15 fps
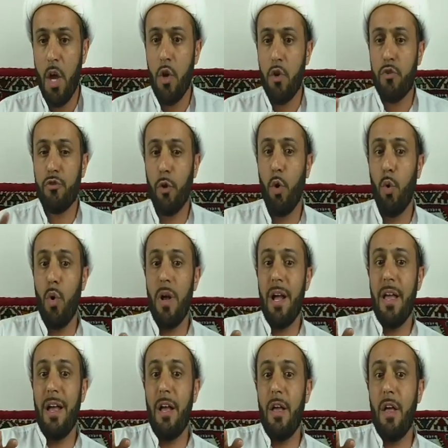So
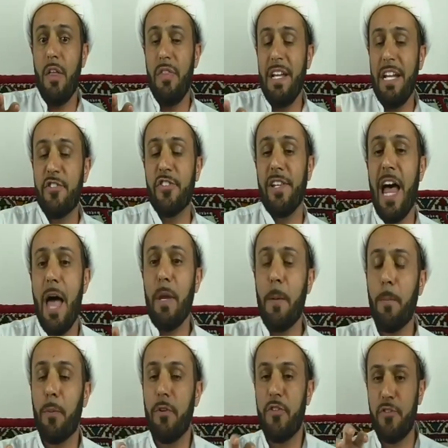the Islamic
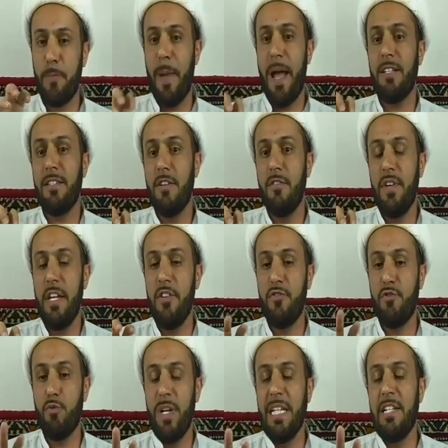perspective
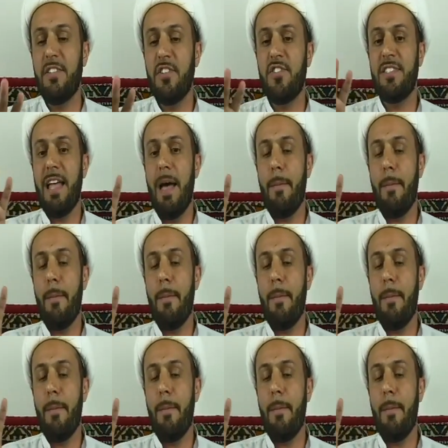is really to step